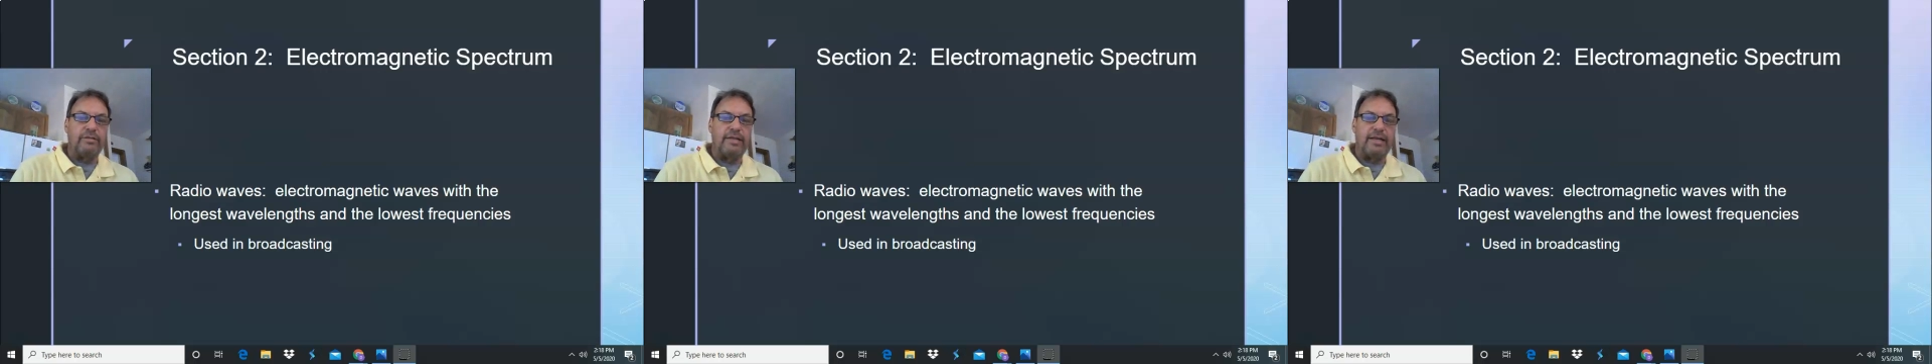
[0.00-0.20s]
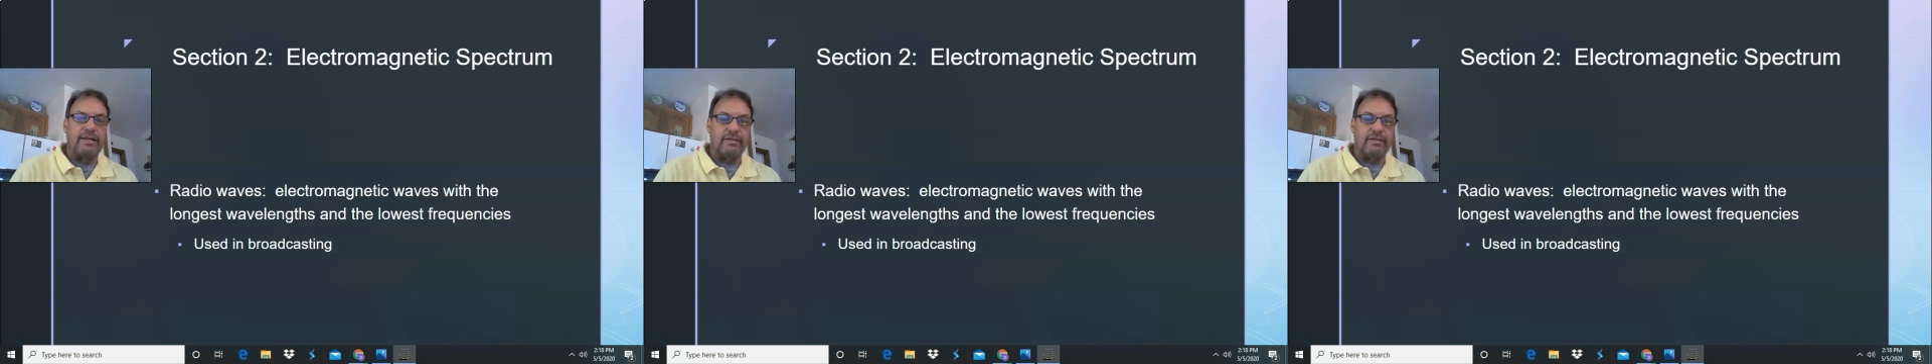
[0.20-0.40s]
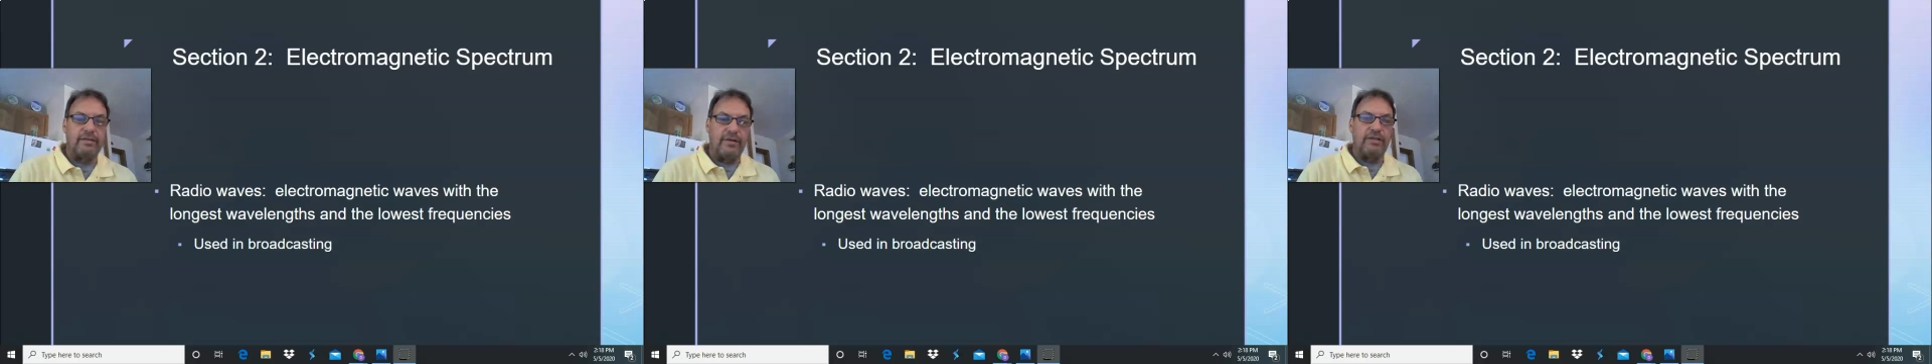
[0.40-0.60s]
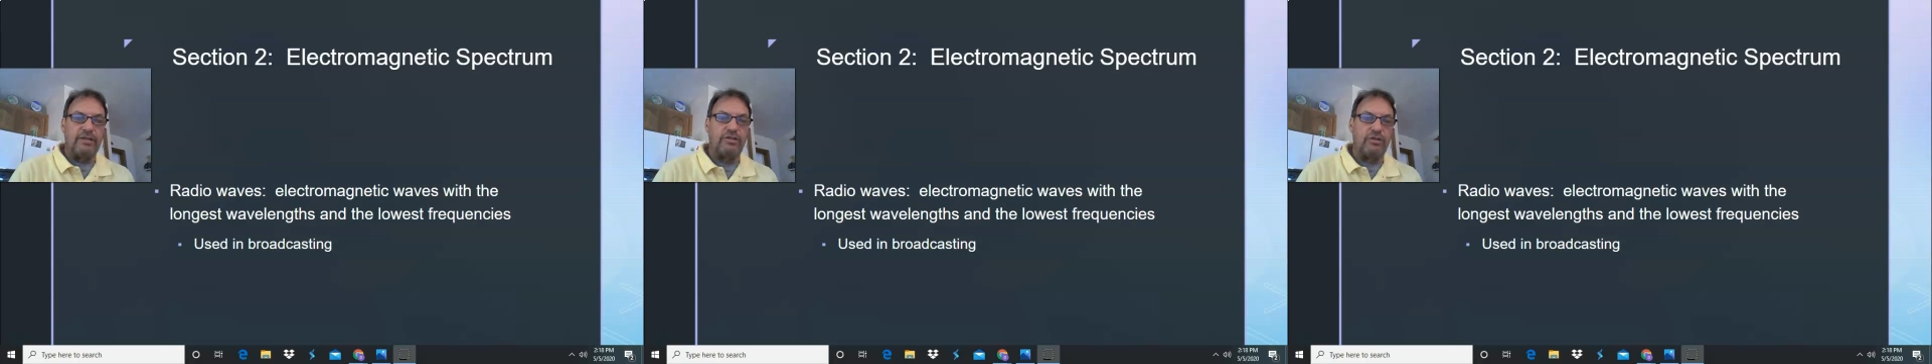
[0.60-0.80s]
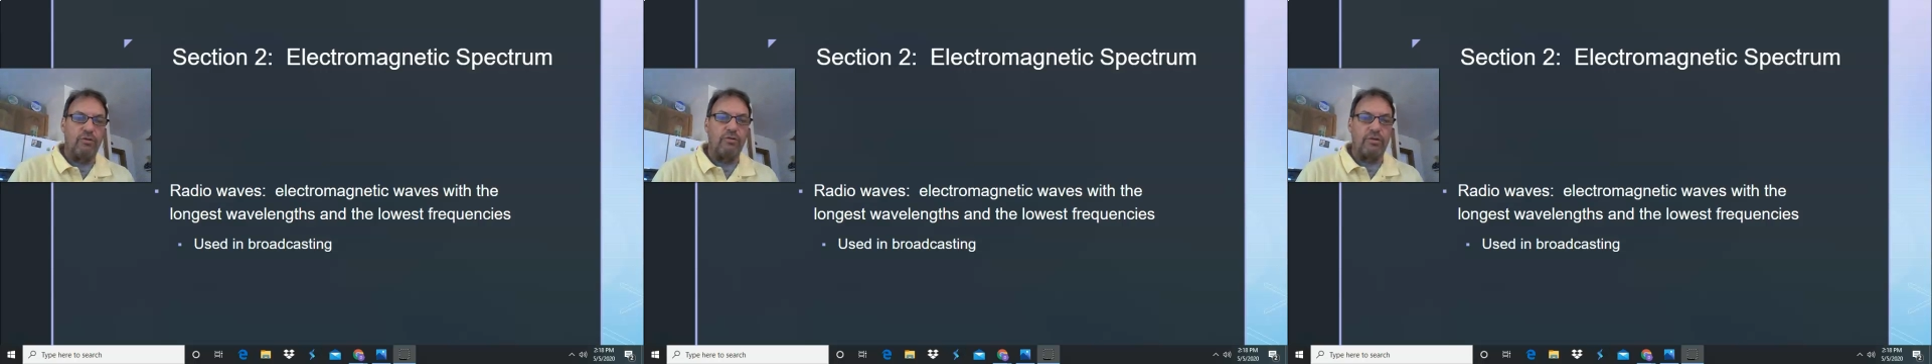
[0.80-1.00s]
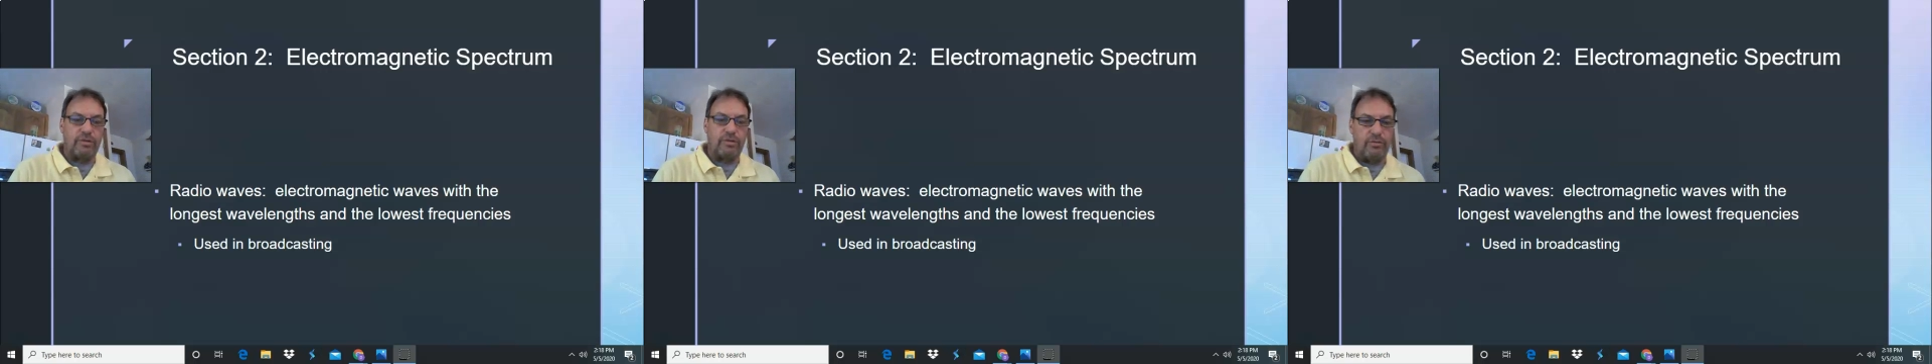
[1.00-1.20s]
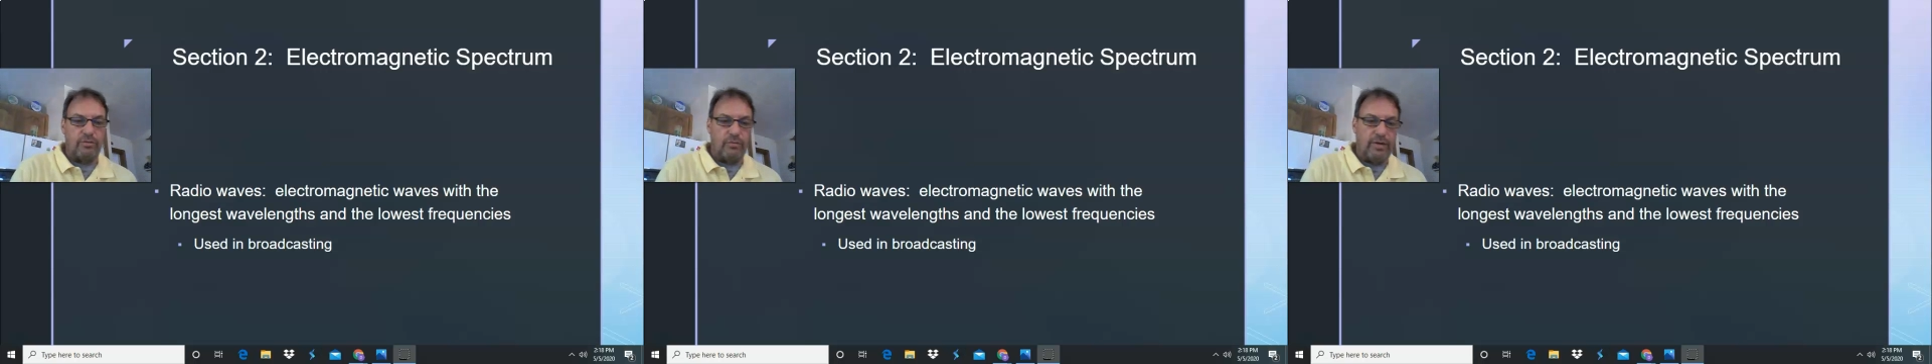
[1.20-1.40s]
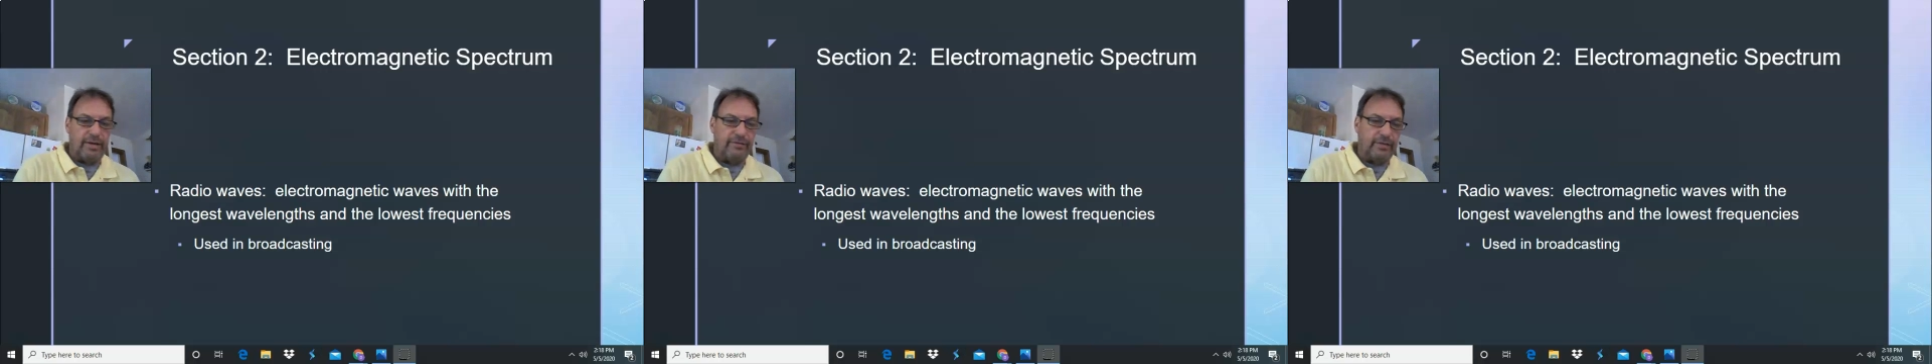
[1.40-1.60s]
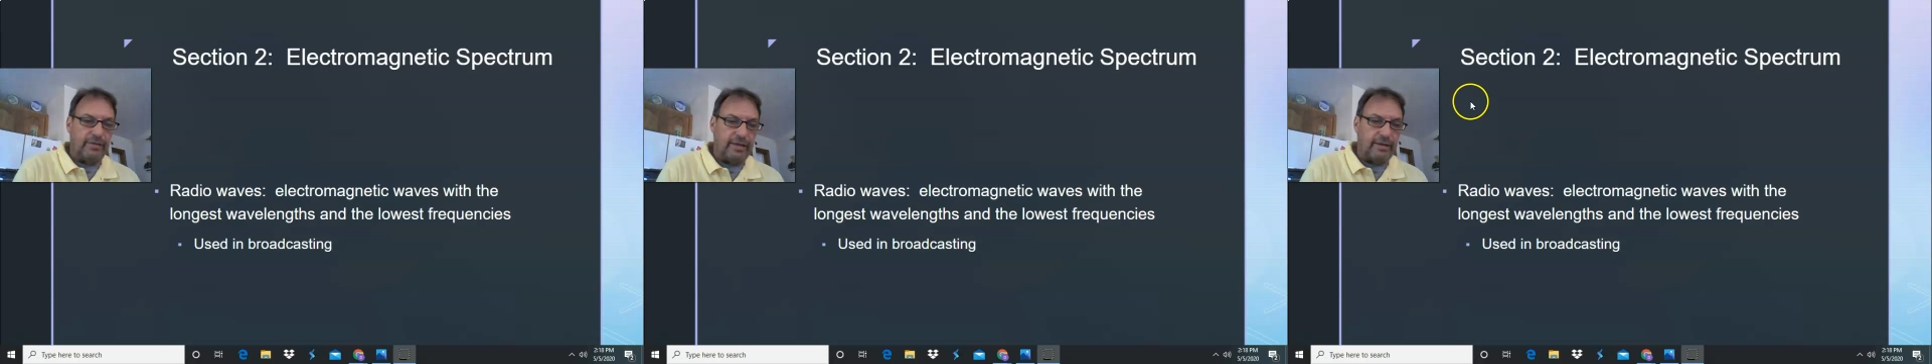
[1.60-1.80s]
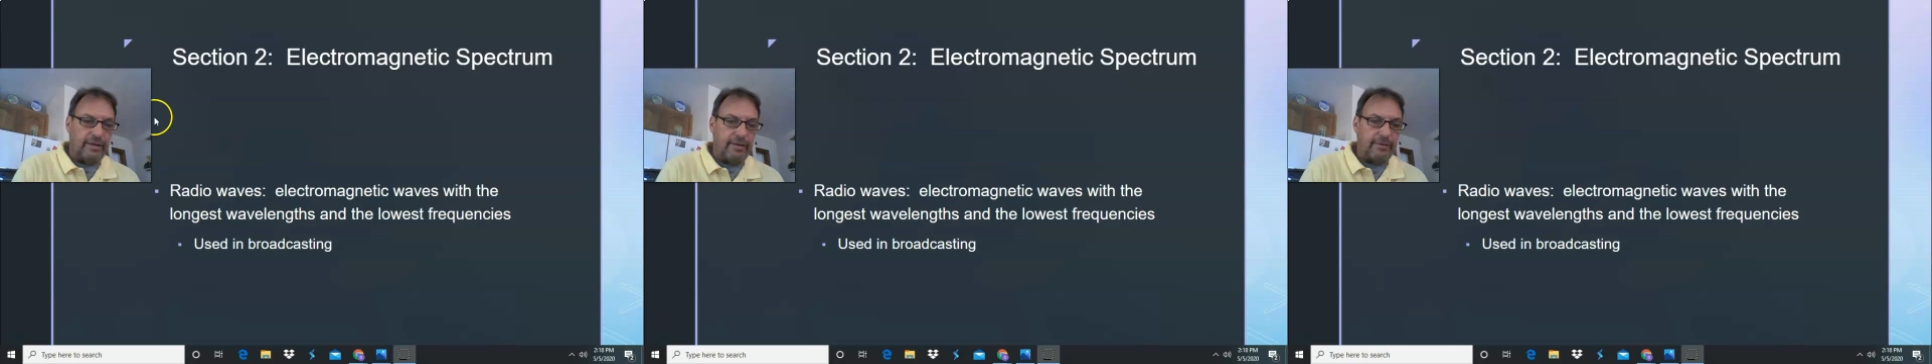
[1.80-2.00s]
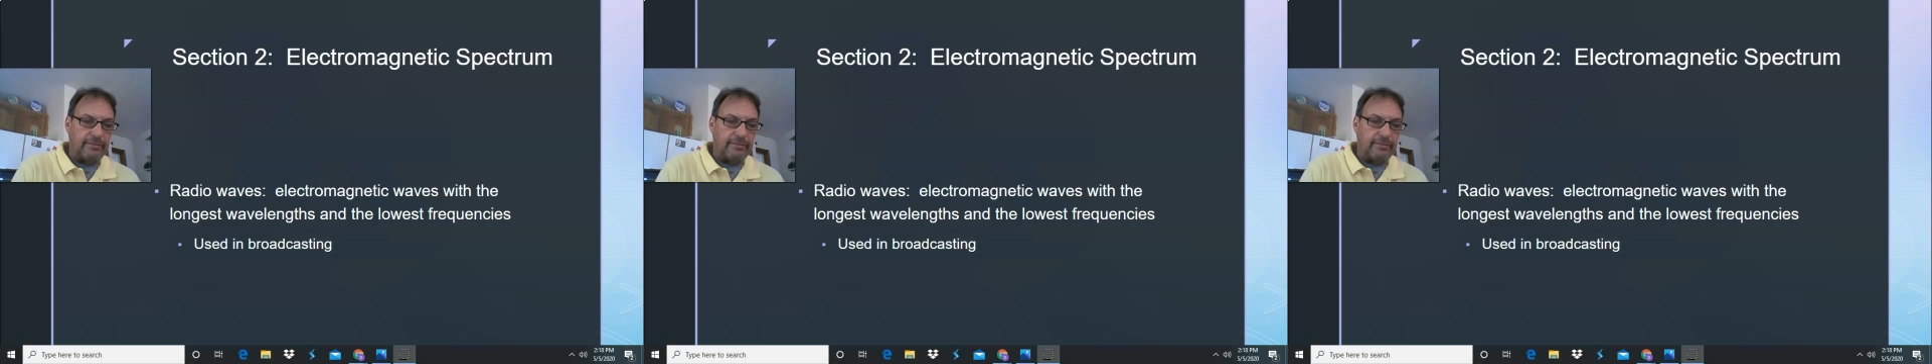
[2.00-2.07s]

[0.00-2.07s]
that has a very short wavelength.